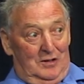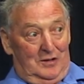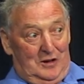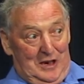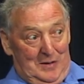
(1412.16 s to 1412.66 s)

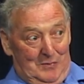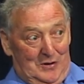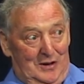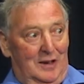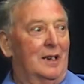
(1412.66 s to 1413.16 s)

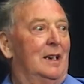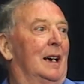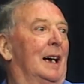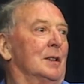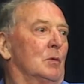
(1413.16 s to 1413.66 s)
teams,
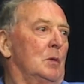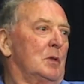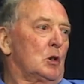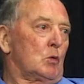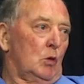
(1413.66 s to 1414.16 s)
and there will
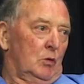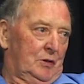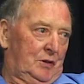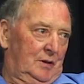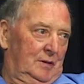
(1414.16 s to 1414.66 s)
be a
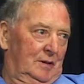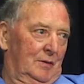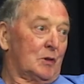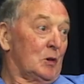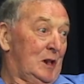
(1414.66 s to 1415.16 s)
rose
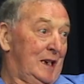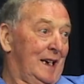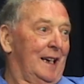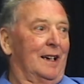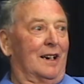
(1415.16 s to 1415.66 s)
of Tralee,
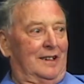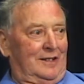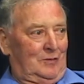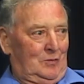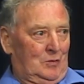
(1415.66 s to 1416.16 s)

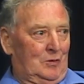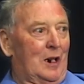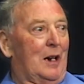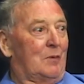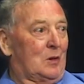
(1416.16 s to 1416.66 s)
or the
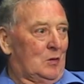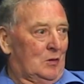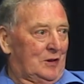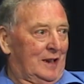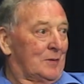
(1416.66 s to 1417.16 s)
Longford
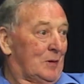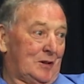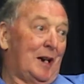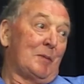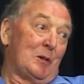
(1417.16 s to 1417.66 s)
Rose and the
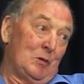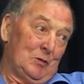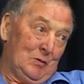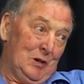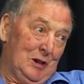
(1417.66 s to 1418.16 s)
Roscommon
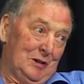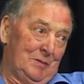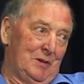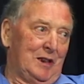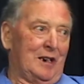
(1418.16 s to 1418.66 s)
Rose will also be there.